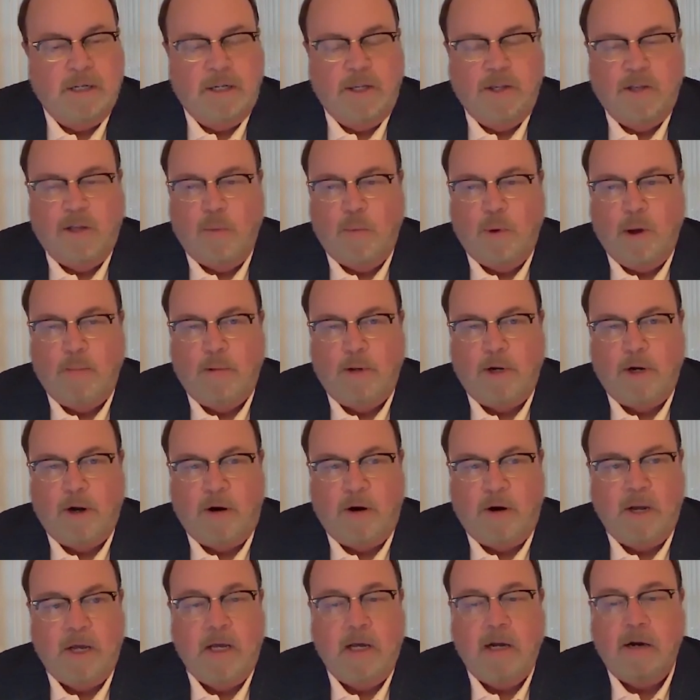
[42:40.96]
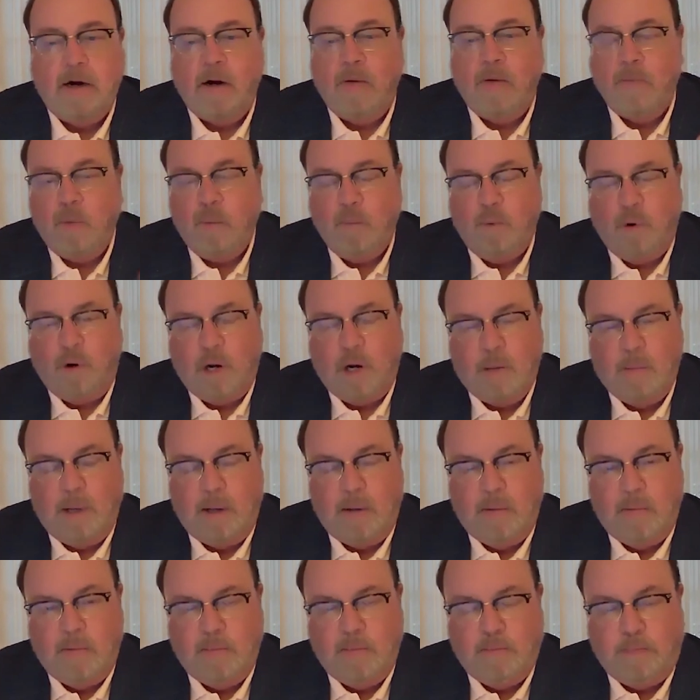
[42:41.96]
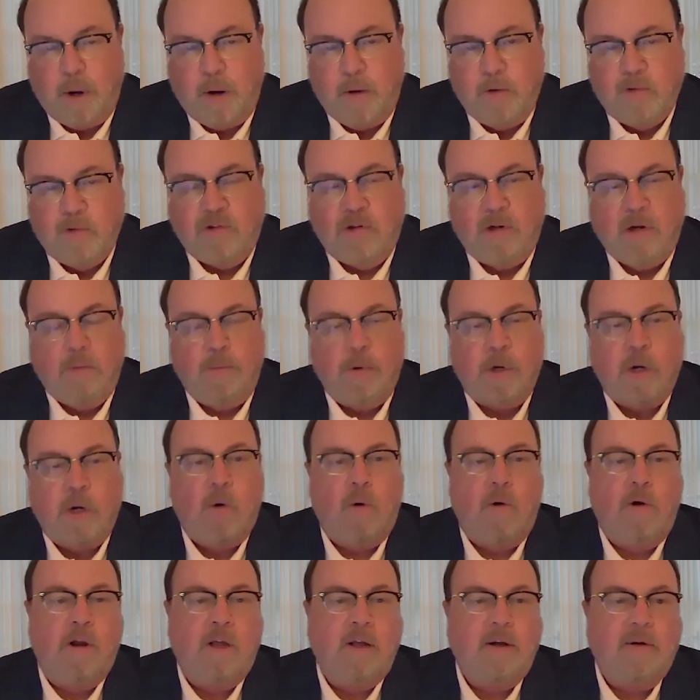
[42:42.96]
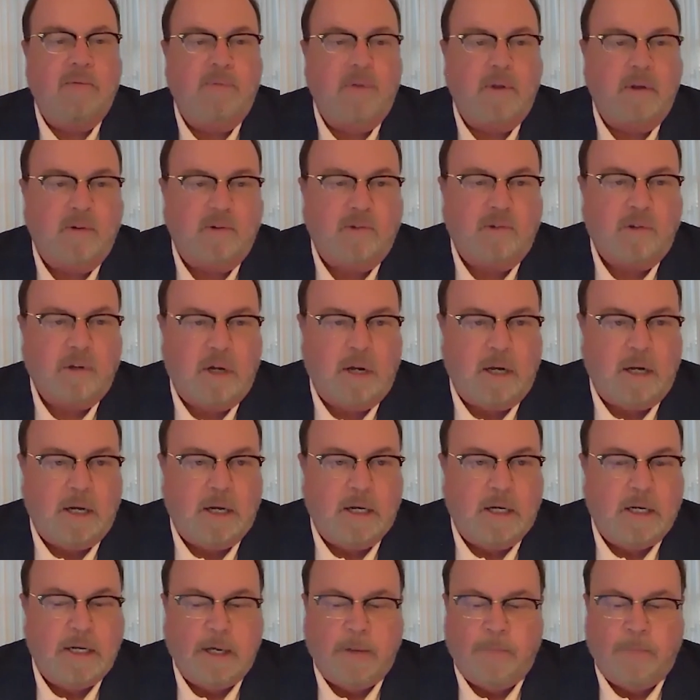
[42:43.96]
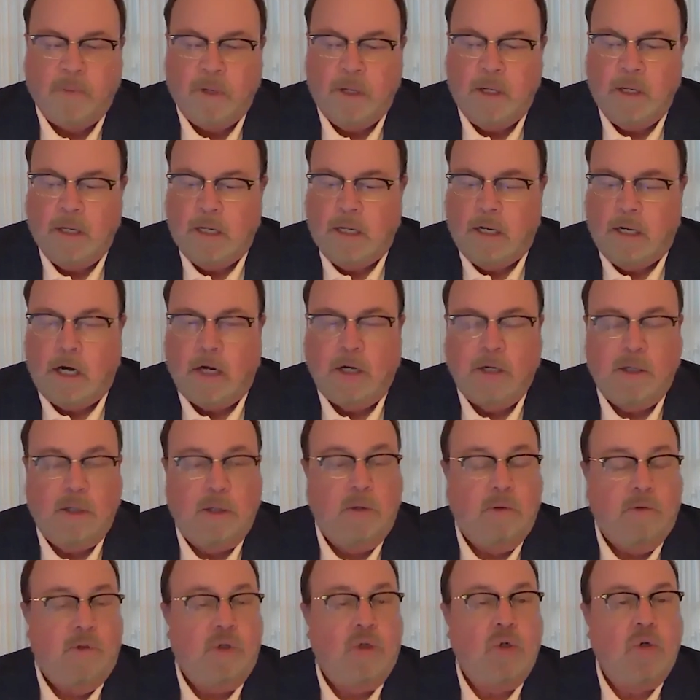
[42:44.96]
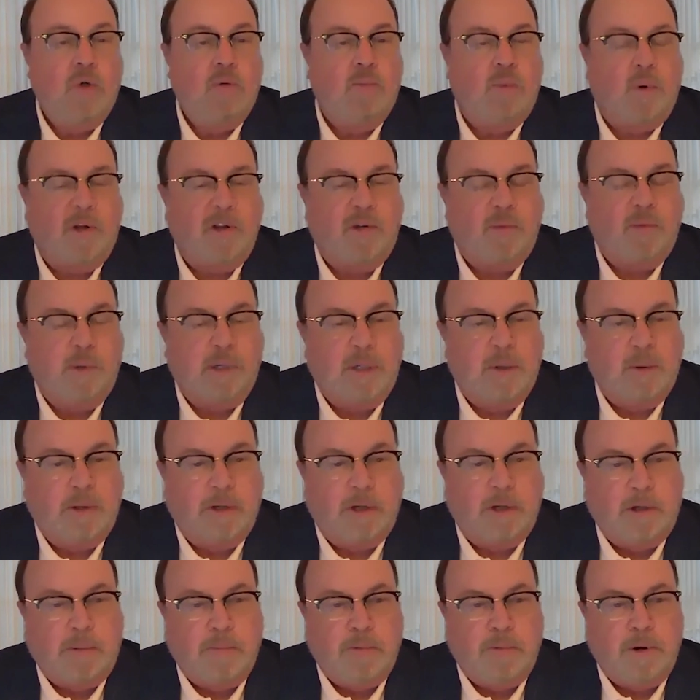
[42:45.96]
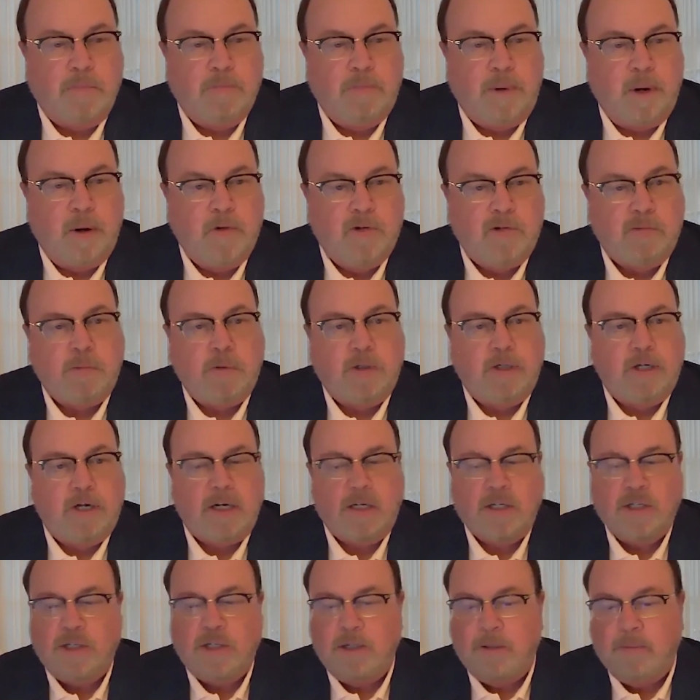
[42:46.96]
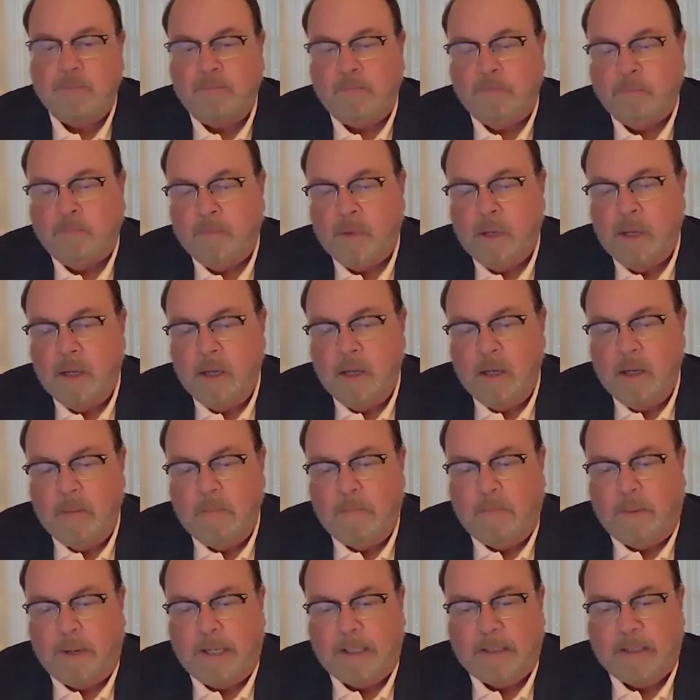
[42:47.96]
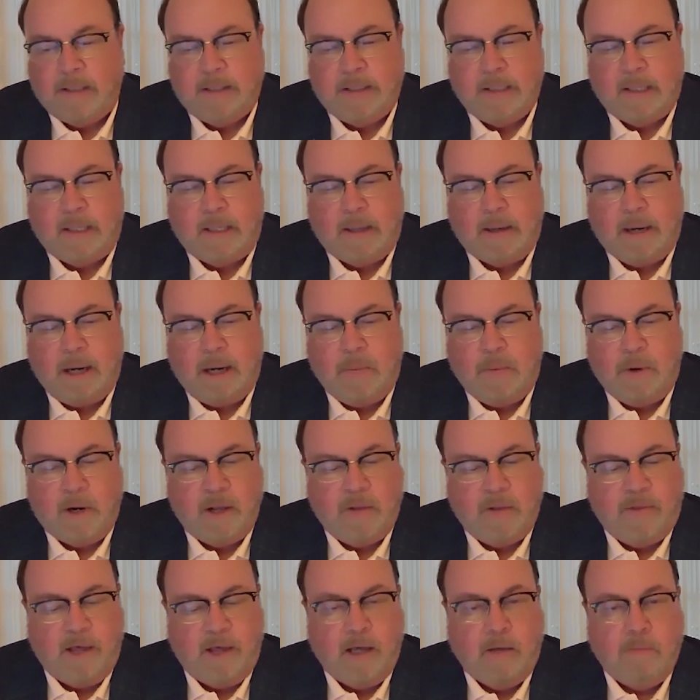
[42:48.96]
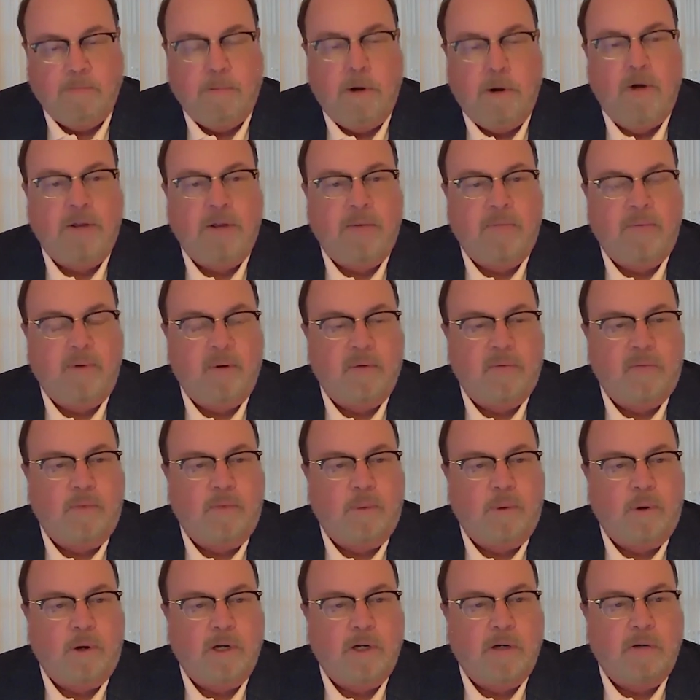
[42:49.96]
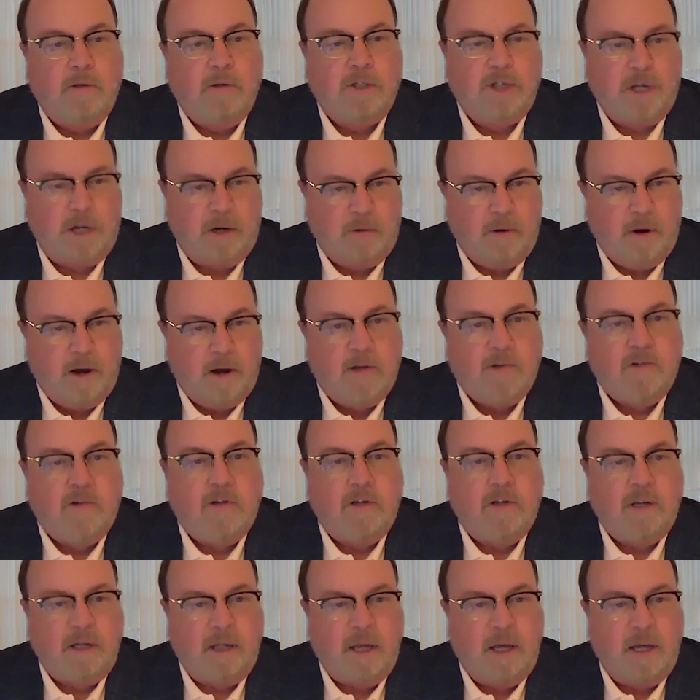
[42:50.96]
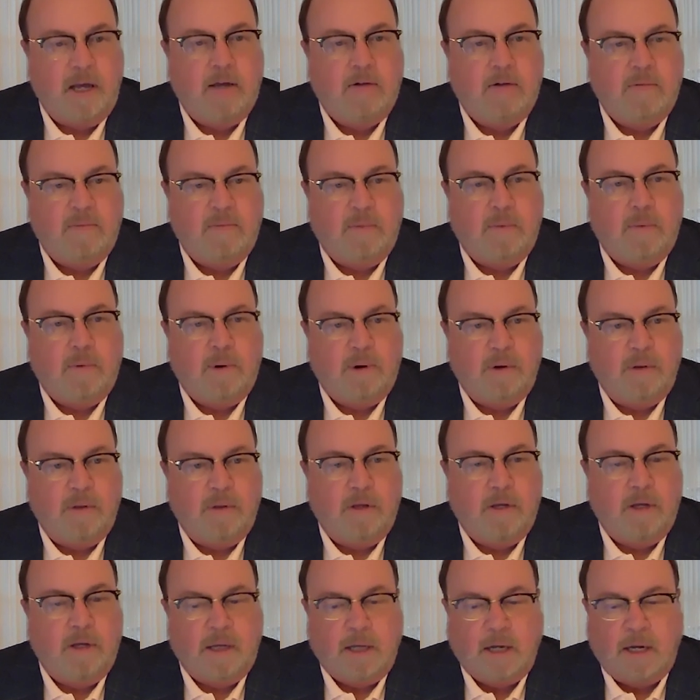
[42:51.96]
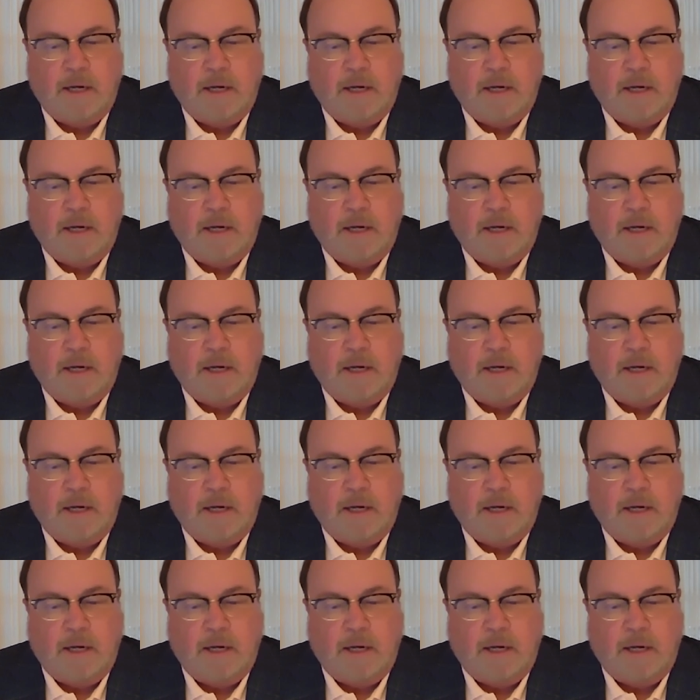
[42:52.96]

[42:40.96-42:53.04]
the webinar here. We're going to be posting a recording of this on YouTube once we do a little post-production. But I want to thank both of you for your generosity and for the